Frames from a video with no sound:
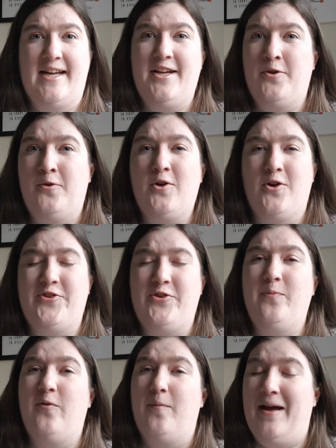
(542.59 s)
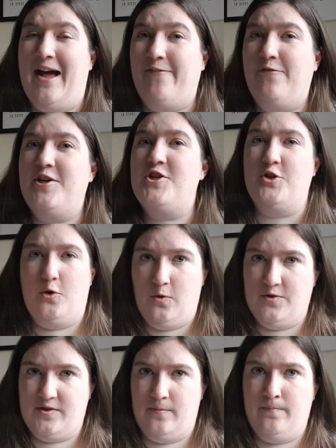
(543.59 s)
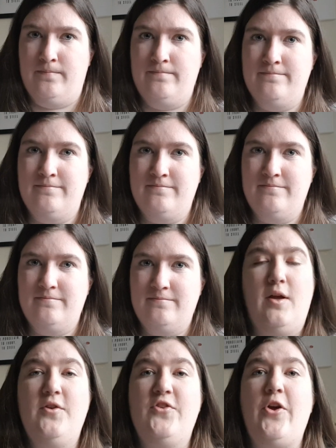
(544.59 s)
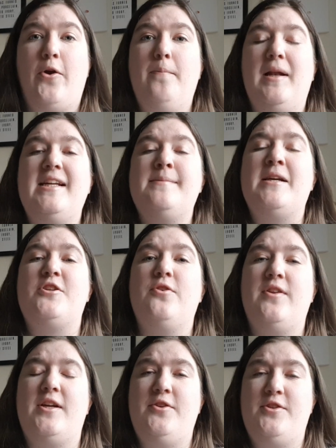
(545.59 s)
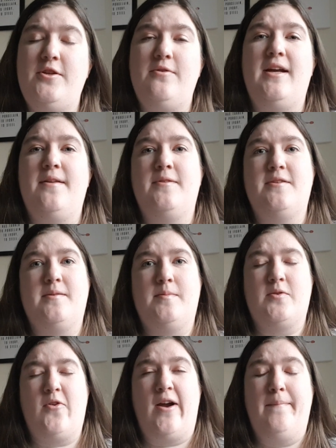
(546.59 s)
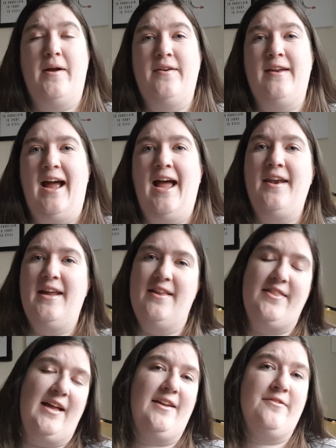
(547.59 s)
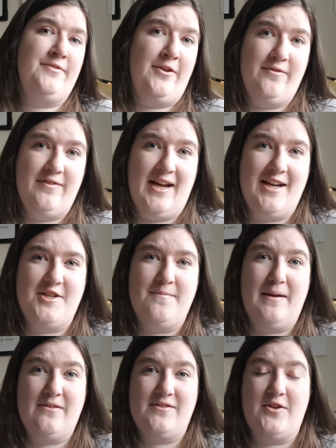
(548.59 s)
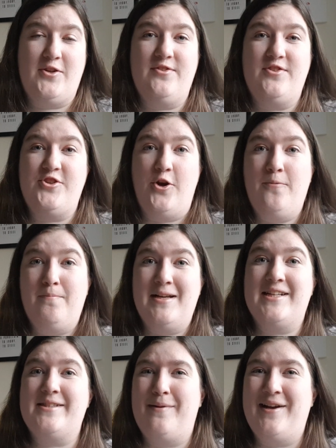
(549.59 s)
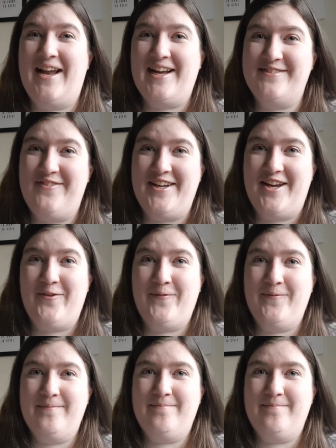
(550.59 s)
take your costume from average to awesome. So please make sure that you do hit the subscribe button and hit that little notification bell so you don't miss my next video.